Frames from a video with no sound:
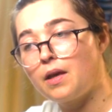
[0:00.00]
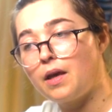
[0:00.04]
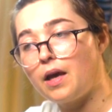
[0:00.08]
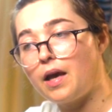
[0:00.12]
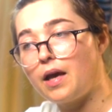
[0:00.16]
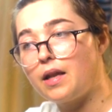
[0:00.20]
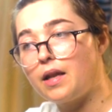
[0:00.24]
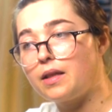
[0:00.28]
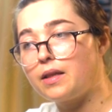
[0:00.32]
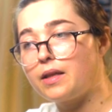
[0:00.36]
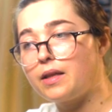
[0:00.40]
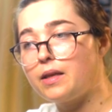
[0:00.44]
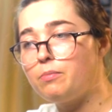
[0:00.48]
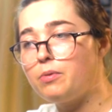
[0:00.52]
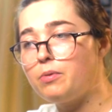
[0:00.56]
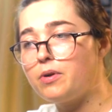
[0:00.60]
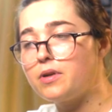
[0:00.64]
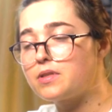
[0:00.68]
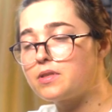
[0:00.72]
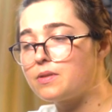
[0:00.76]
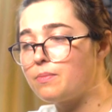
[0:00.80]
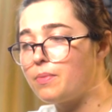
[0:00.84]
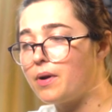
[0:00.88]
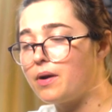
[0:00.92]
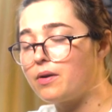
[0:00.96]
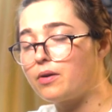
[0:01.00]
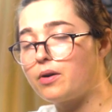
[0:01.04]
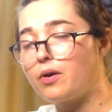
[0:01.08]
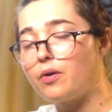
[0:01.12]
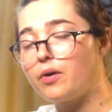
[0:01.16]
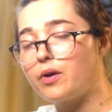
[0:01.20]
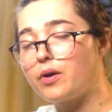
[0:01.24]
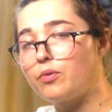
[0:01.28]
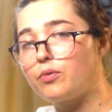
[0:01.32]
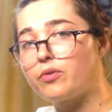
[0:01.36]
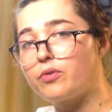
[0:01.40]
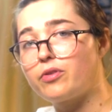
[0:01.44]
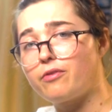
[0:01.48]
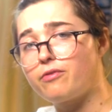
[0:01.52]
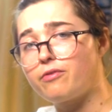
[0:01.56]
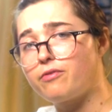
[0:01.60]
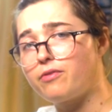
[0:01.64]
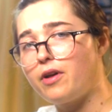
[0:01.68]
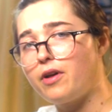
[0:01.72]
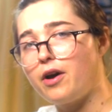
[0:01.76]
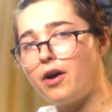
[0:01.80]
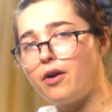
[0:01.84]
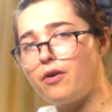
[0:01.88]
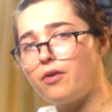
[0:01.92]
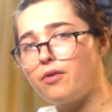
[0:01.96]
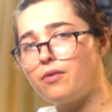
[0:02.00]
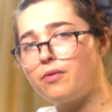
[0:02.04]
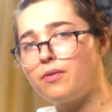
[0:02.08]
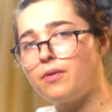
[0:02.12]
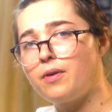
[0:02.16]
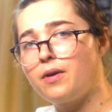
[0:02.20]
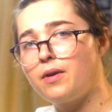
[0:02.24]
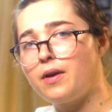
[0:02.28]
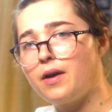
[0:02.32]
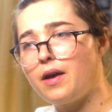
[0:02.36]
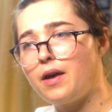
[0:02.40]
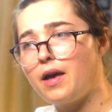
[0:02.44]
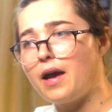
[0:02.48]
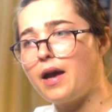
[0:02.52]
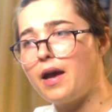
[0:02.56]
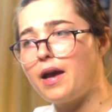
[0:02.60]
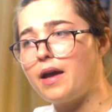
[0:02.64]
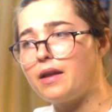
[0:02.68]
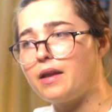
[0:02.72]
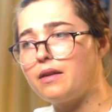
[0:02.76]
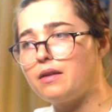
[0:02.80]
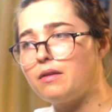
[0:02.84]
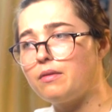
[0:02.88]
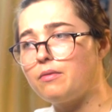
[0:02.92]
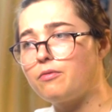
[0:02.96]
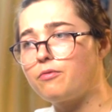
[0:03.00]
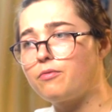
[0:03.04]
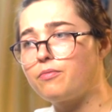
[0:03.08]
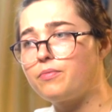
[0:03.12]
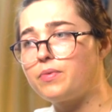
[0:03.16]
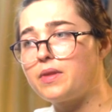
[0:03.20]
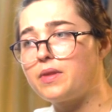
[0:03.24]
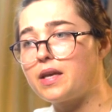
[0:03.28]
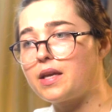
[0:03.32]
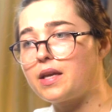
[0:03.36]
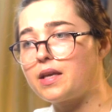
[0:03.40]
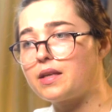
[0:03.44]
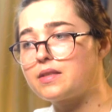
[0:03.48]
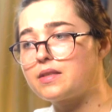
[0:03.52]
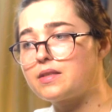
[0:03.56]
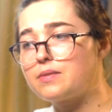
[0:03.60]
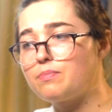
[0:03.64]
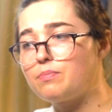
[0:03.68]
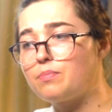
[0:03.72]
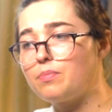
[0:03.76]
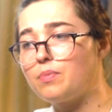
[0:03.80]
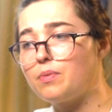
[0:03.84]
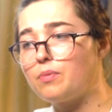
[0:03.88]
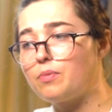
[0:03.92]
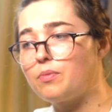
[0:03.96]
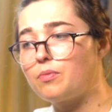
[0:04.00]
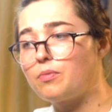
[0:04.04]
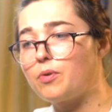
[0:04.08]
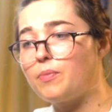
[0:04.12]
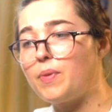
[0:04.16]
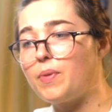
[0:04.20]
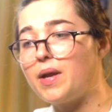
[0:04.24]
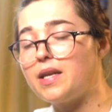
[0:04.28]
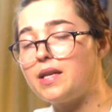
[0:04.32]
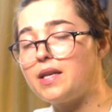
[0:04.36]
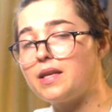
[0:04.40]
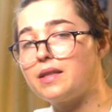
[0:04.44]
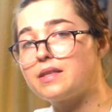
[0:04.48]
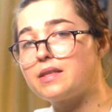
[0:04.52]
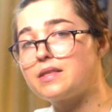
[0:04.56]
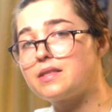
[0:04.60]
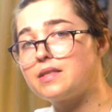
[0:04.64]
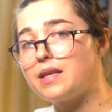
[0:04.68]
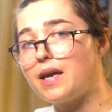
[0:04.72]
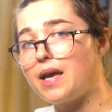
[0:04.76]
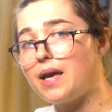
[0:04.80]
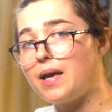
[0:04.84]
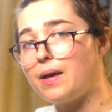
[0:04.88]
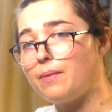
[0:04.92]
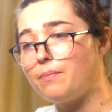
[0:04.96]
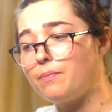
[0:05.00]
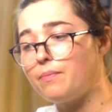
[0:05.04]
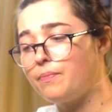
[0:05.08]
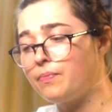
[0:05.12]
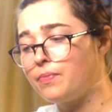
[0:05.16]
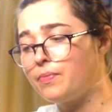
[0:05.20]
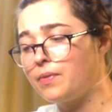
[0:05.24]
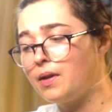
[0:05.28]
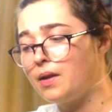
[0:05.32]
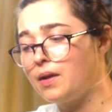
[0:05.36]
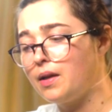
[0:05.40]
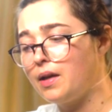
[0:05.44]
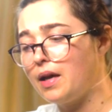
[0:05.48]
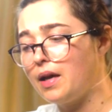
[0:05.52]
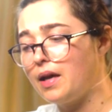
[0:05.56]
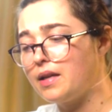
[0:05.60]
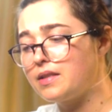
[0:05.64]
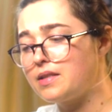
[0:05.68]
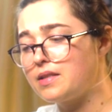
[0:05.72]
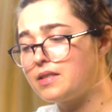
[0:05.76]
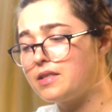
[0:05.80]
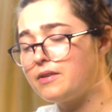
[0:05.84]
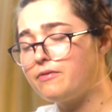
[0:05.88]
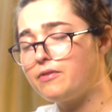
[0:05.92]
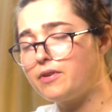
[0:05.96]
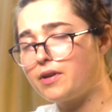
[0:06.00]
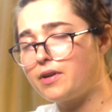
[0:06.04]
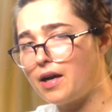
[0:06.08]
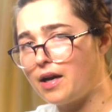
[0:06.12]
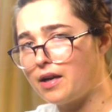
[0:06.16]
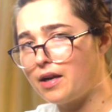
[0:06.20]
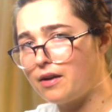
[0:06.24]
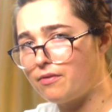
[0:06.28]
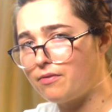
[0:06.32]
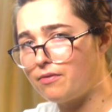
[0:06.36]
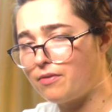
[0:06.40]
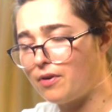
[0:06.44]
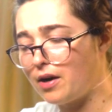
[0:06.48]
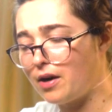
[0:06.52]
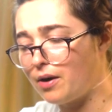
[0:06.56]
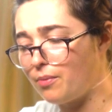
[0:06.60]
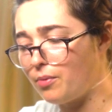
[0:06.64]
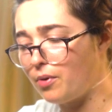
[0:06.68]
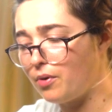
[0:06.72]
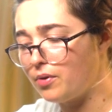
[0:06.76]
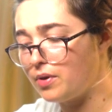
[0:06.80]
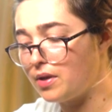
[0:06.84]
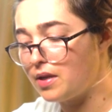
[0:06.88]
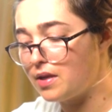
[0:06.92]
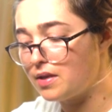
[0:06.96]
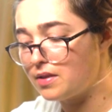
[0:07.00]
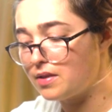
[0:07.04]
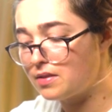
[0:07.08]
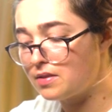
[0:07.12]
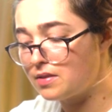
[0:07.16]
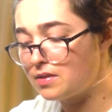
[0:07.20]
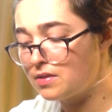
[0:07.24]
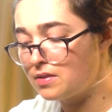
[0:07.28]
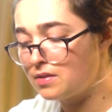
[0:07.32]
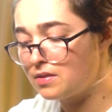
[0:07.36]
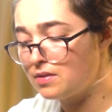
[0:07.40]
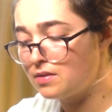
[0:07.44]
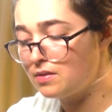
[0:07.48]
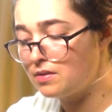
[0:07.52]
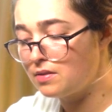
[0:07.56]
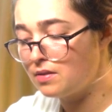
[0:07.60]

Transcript: And Libra is about going with the flow and things remaining the same. It's a different kind of harmonious.